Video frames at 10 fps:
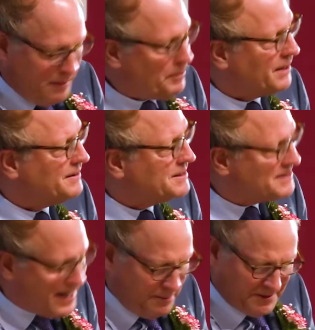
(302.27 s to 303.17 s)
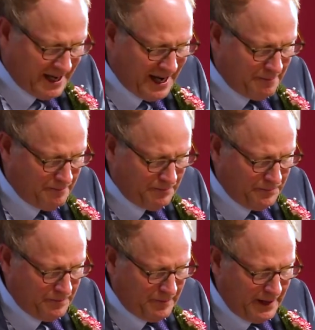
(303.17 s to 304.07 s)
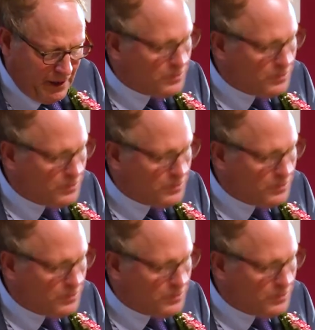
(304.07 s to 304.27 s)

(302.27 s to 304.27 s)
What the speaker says: but at the same time, he